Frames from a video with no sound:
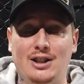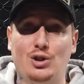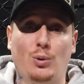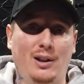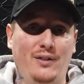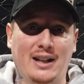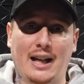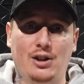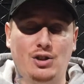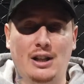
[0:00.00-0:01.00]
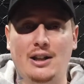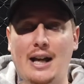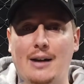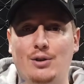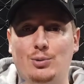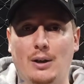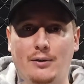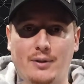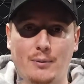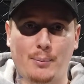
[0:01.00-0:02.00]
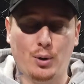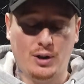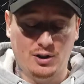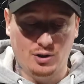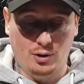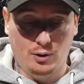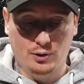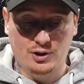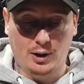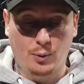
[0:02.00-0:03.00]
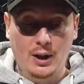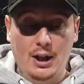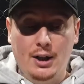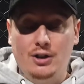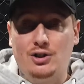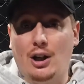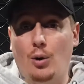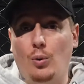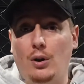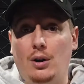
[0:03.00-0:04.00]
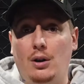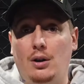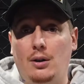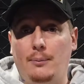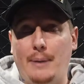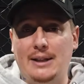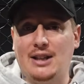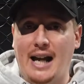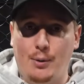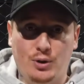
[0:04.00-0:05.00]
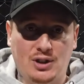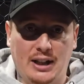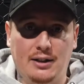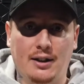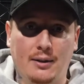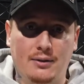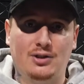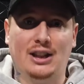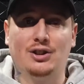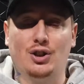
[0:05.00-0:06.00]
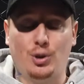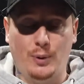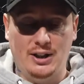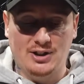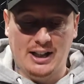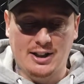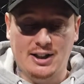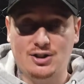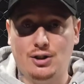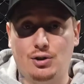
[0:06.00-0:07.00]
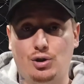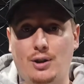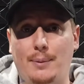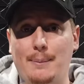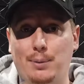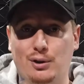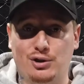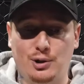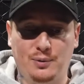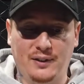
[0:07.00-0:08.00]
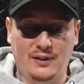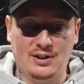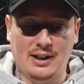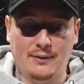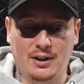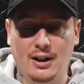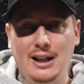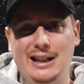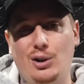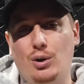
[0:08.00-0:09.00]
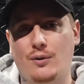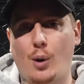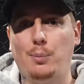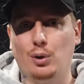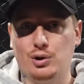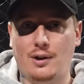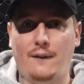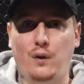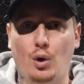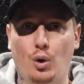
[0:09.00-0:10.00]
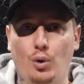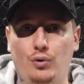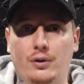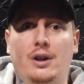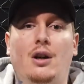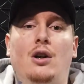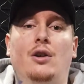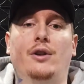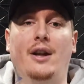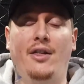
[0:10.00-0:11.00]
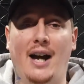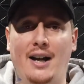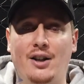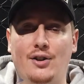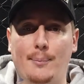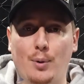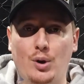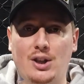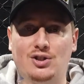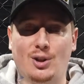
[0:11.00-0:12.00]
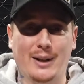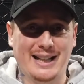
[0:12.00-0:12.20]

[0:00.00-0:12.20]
disqualification in there as well from the bookies also. So Baze AI was saying that Santos to win inside the distance should have been plus 257. You could have got plus 400 on that at the bookies. So